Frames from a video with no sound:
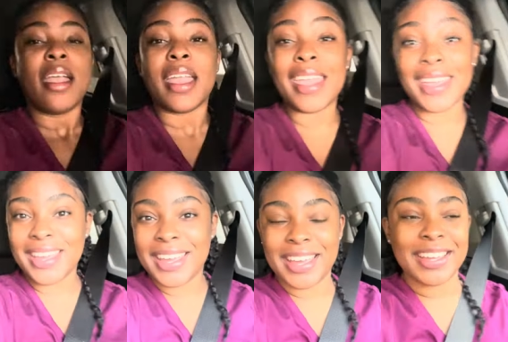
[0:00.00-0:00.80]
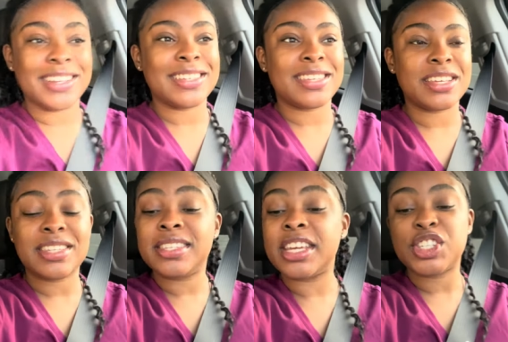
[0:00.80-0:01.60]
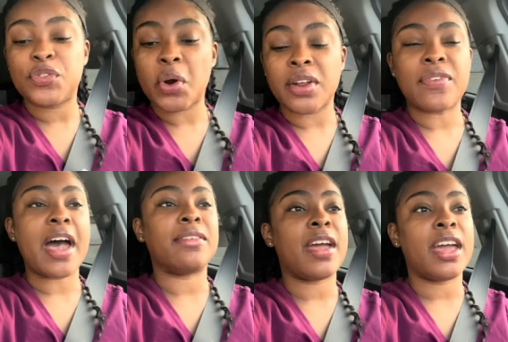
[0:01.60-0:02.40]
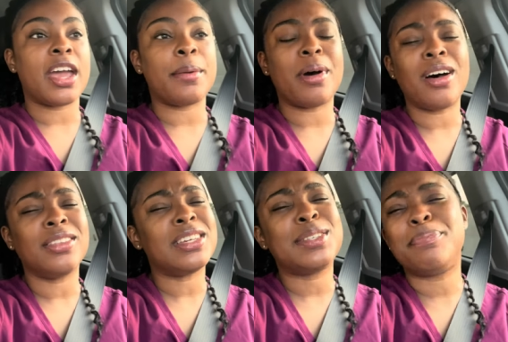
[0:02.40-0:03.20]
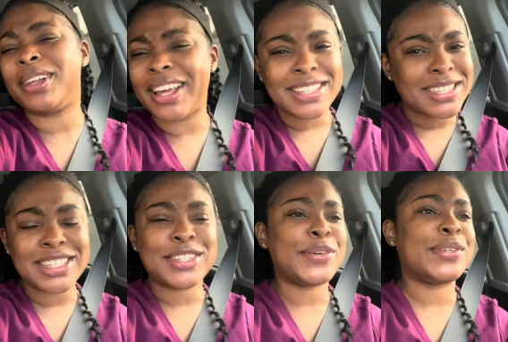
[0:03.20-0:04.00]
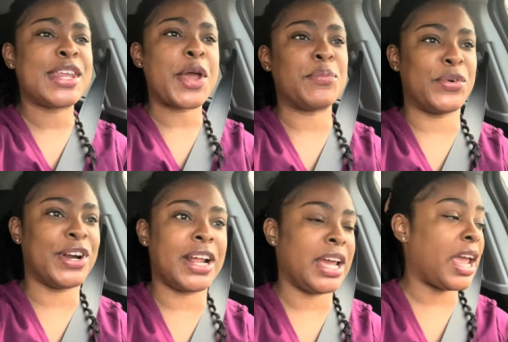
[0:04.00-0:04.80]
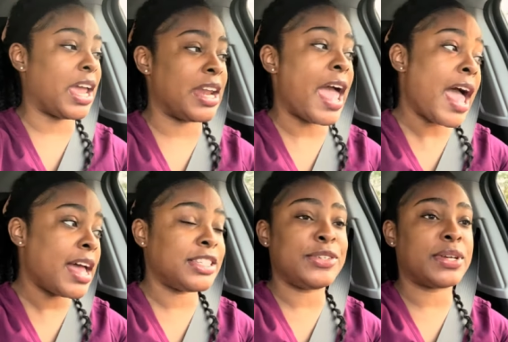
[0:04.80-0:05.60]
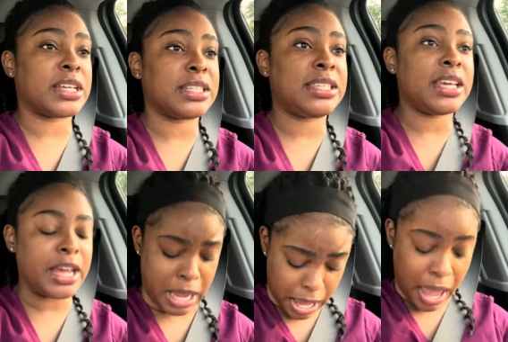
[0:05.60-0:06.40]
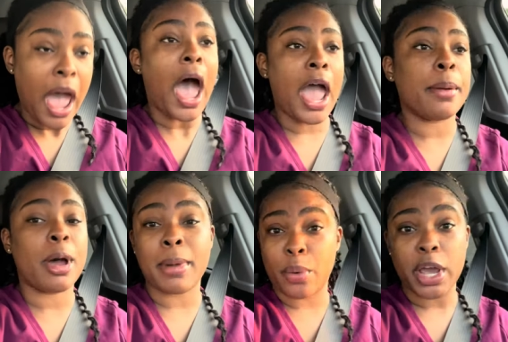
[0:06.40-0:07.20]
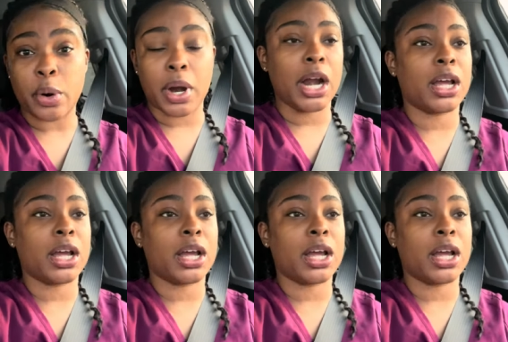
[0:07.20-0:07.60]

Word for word: It is 6.45 a.m. on this blessed Tuesday morning. And as you can see, I am on my way to work.